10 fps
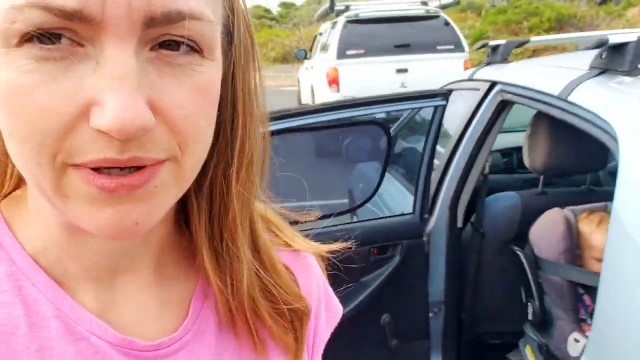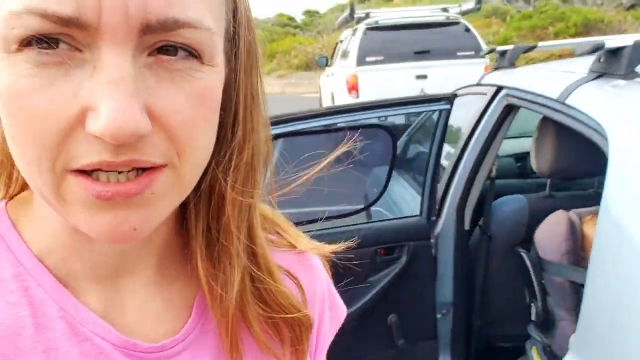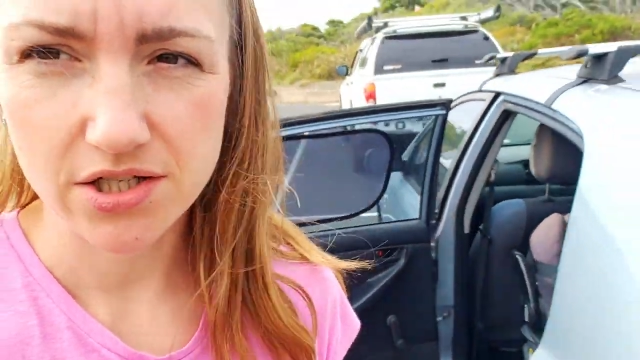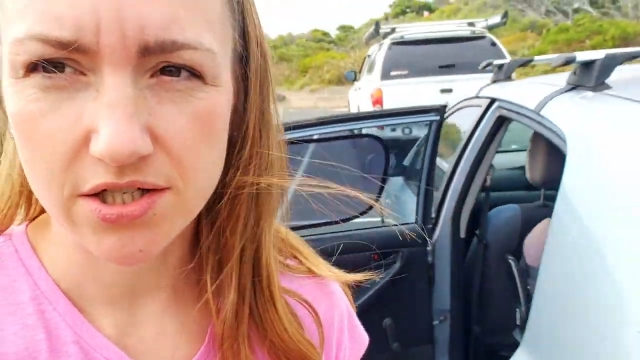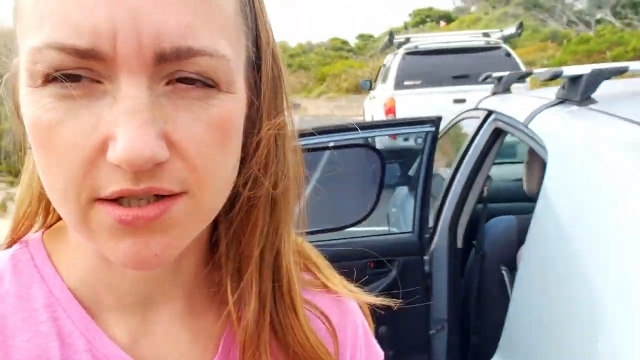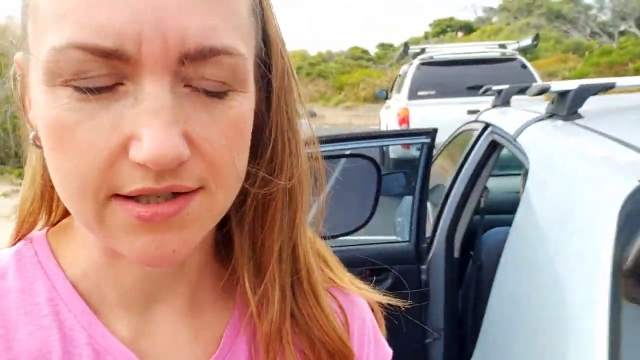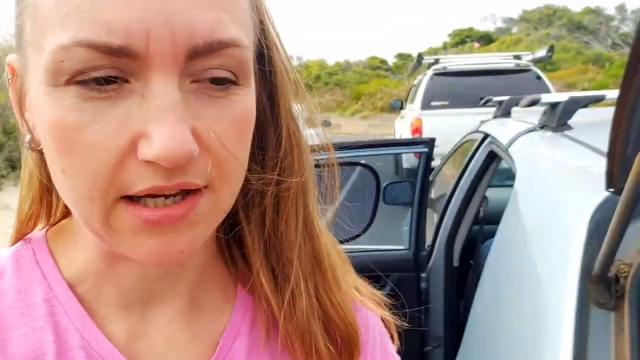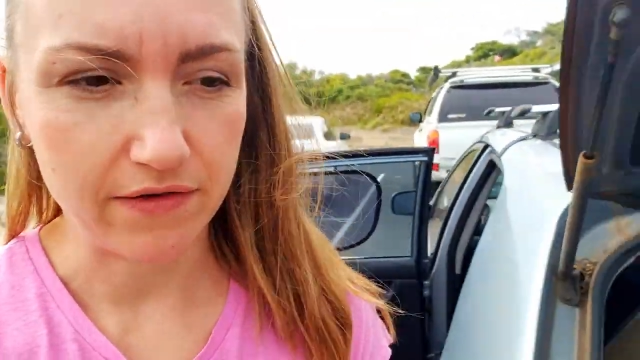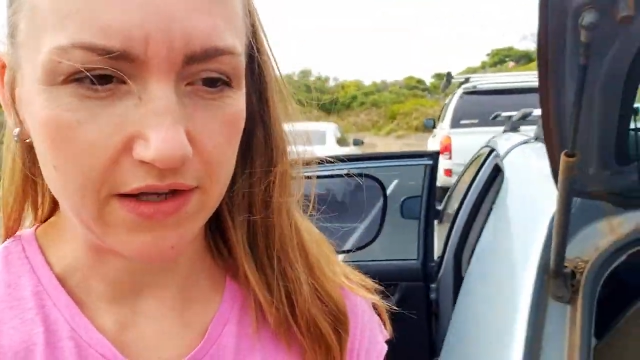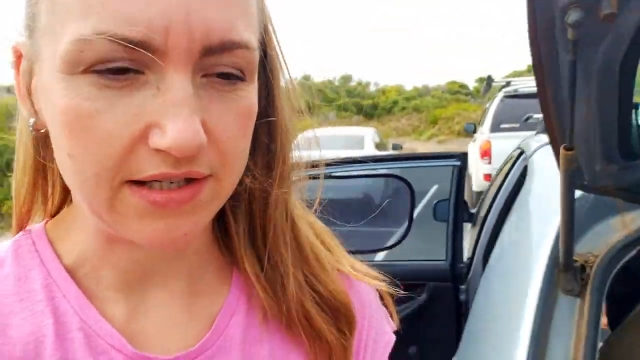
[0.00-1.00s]
beach to
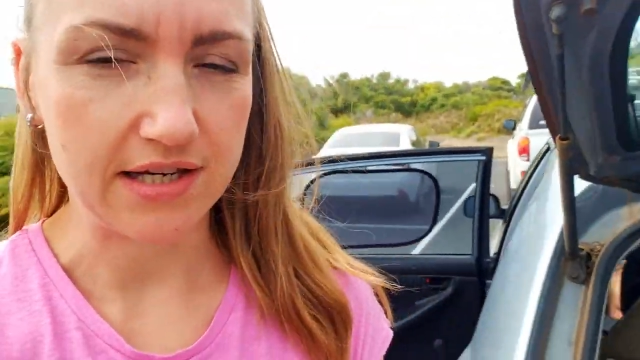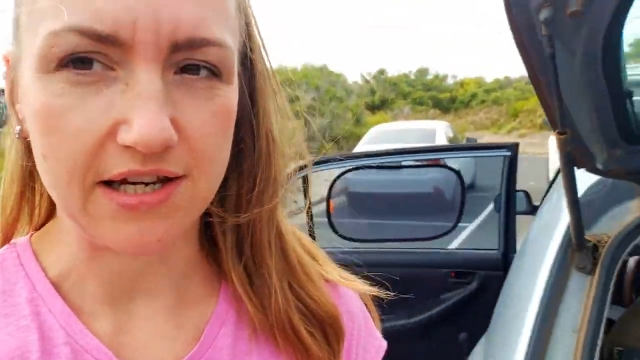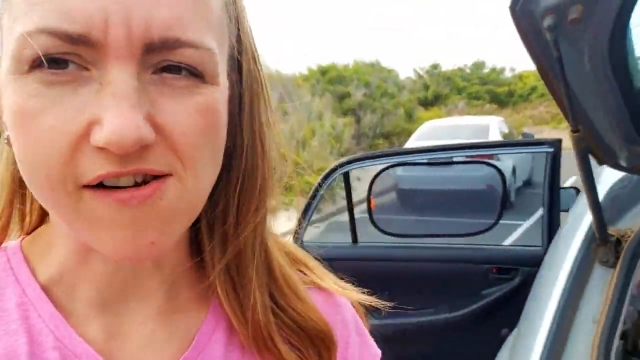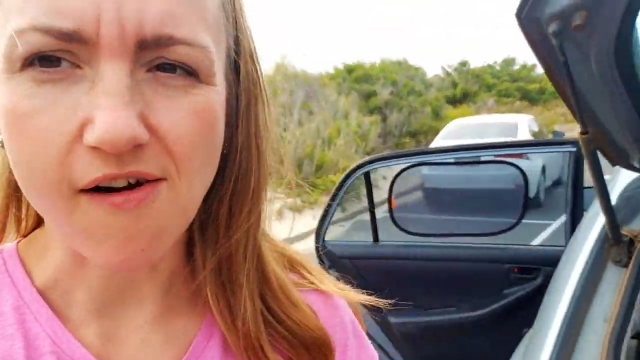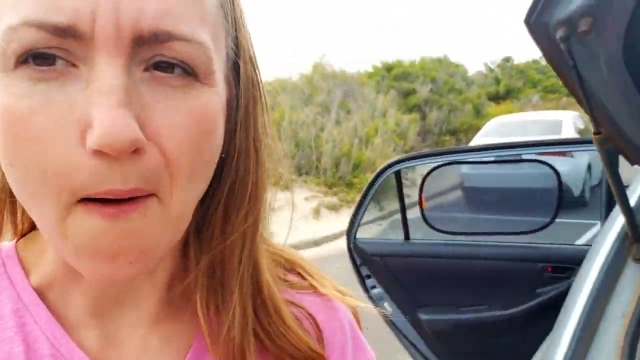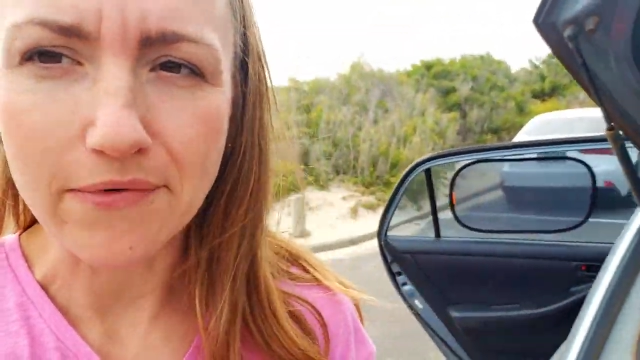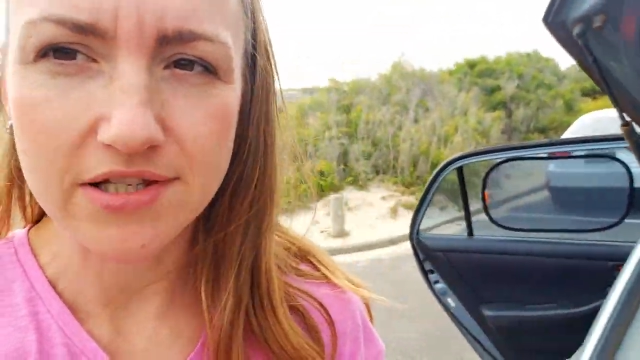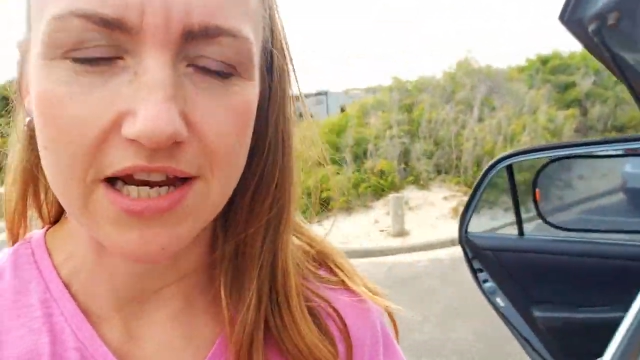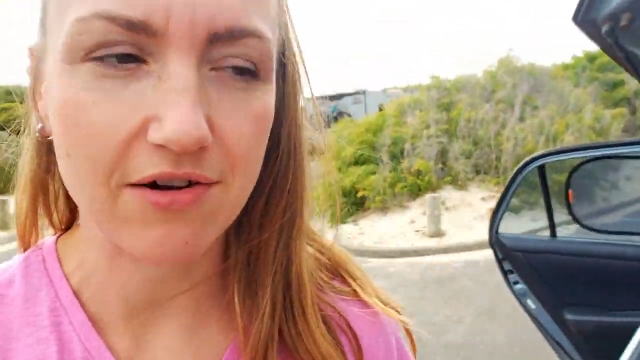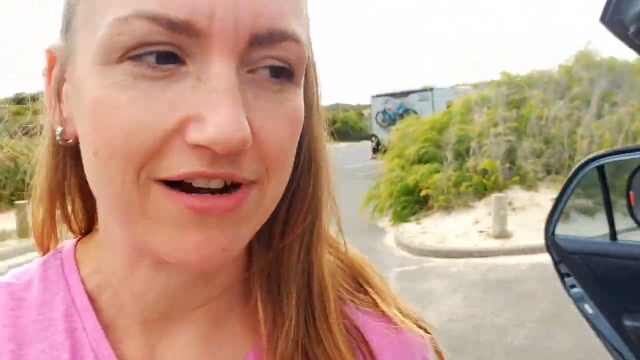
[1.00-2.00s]
see if there's any
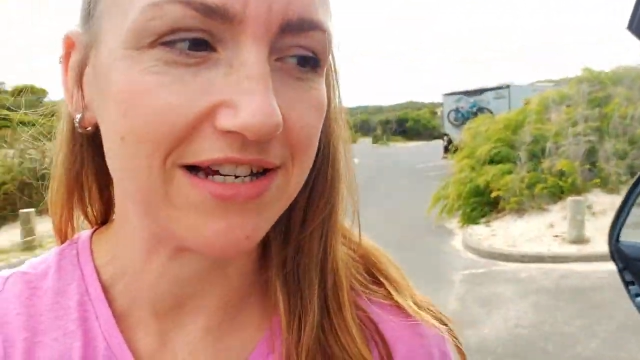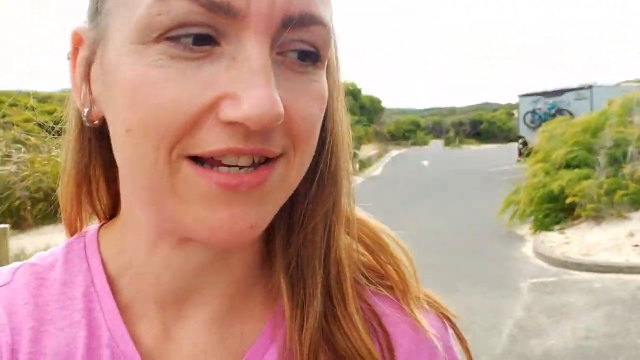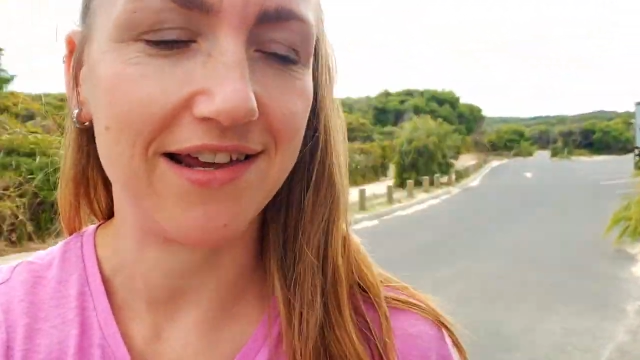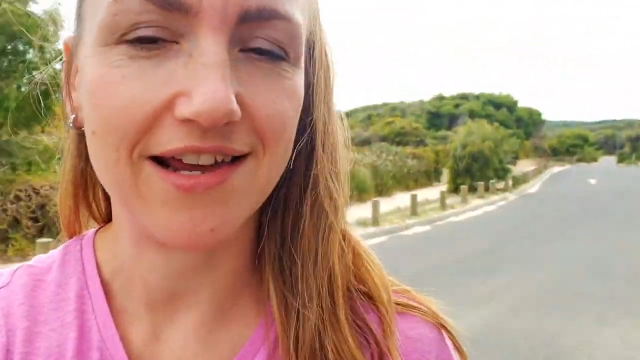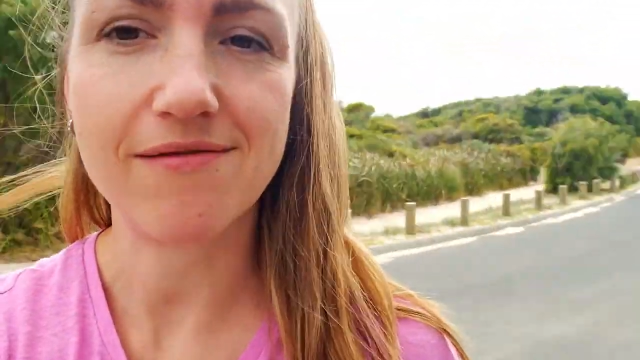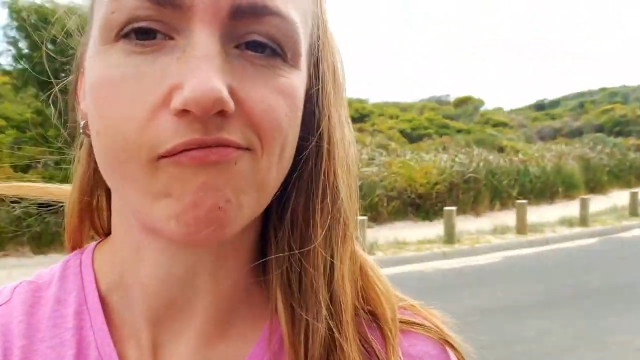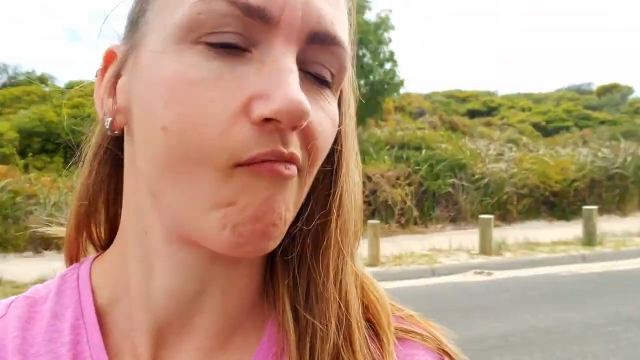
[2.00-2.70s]
stingrays there yet.